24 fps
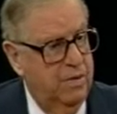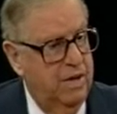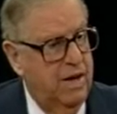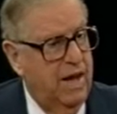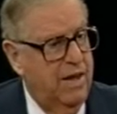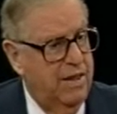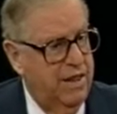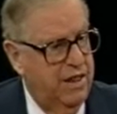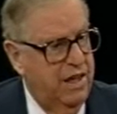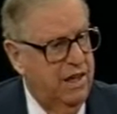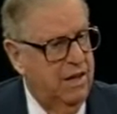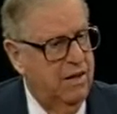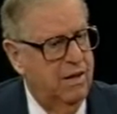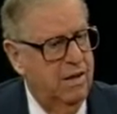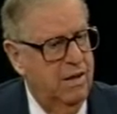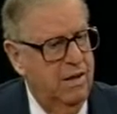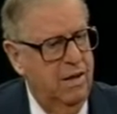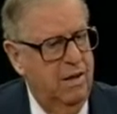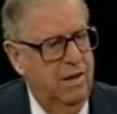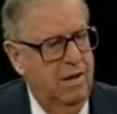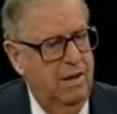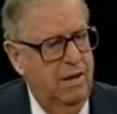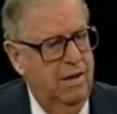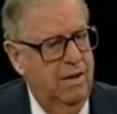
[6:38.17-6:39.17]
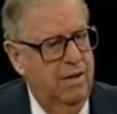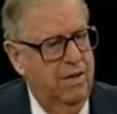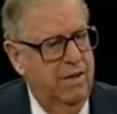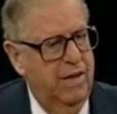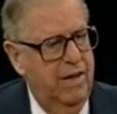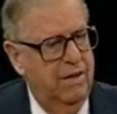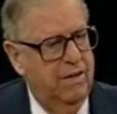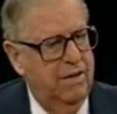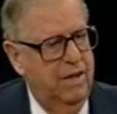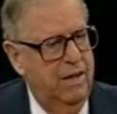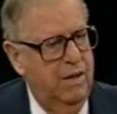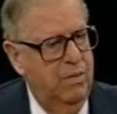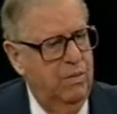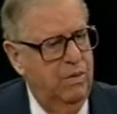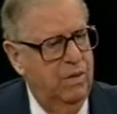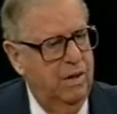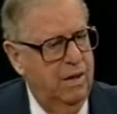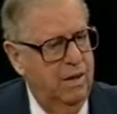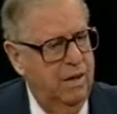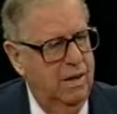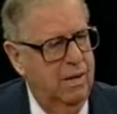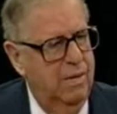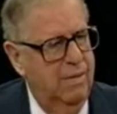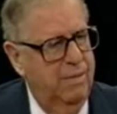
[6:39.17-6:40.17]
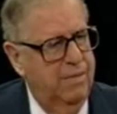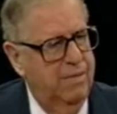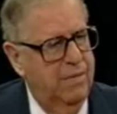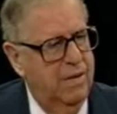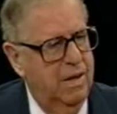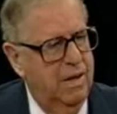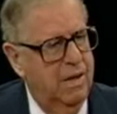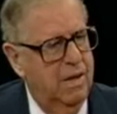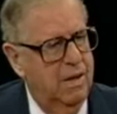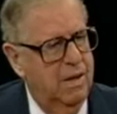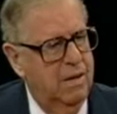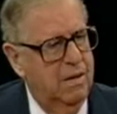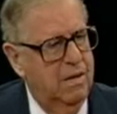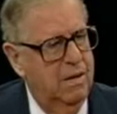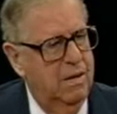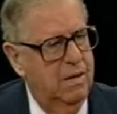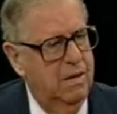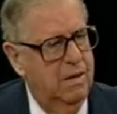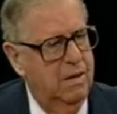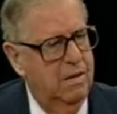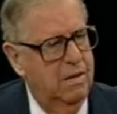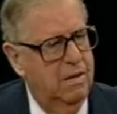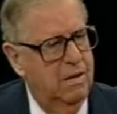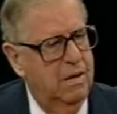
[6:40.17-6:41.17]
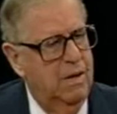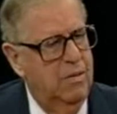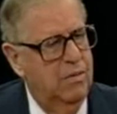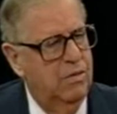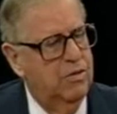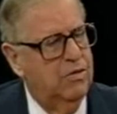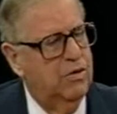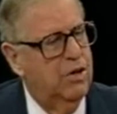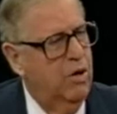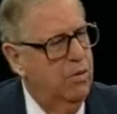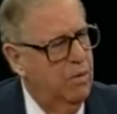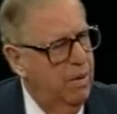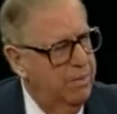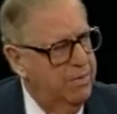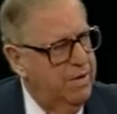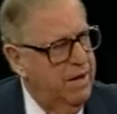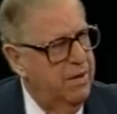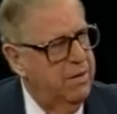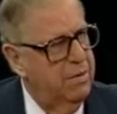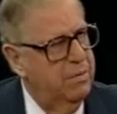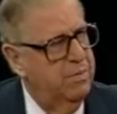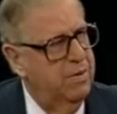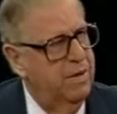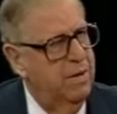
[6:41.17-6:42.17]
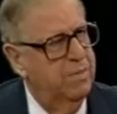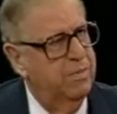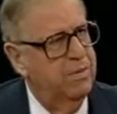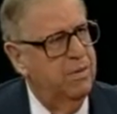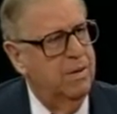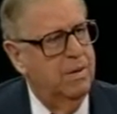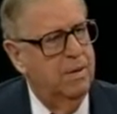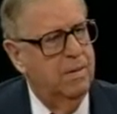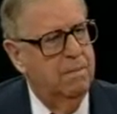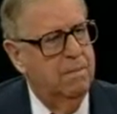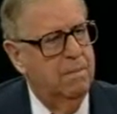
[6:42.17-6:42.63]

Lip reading: But I think that he will co-opt other people.